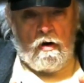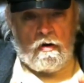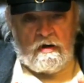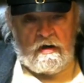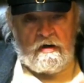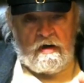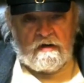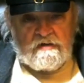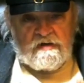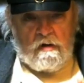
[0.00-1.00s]
on an
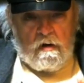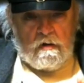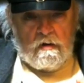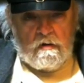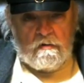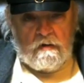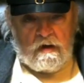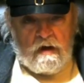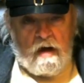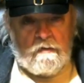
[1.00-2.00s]
index card,
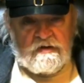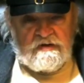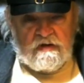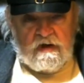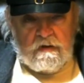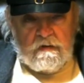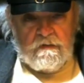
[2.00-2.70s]
anonymously.